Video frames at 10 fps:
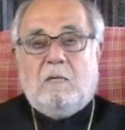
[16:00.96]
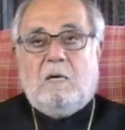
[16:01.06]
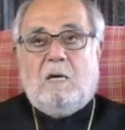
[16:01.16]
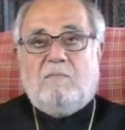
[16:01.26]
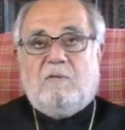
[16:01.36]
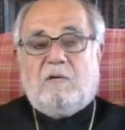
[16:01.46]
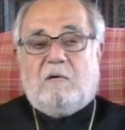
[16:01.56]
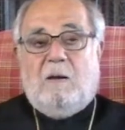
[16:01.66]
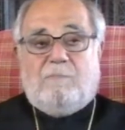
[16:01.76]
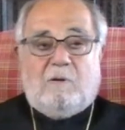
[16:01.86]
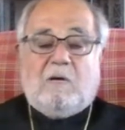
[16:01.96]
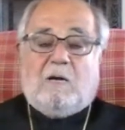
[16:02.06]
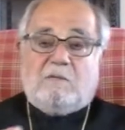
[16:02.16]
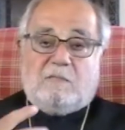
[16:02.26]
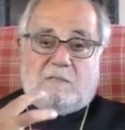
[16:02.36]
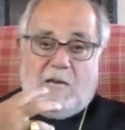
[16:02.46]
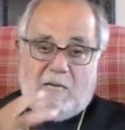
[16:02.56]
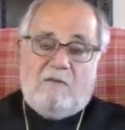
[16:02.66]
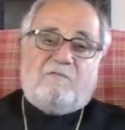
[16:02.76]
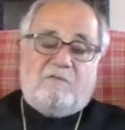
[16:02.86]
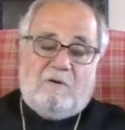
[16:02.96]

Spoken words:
And the couple are taken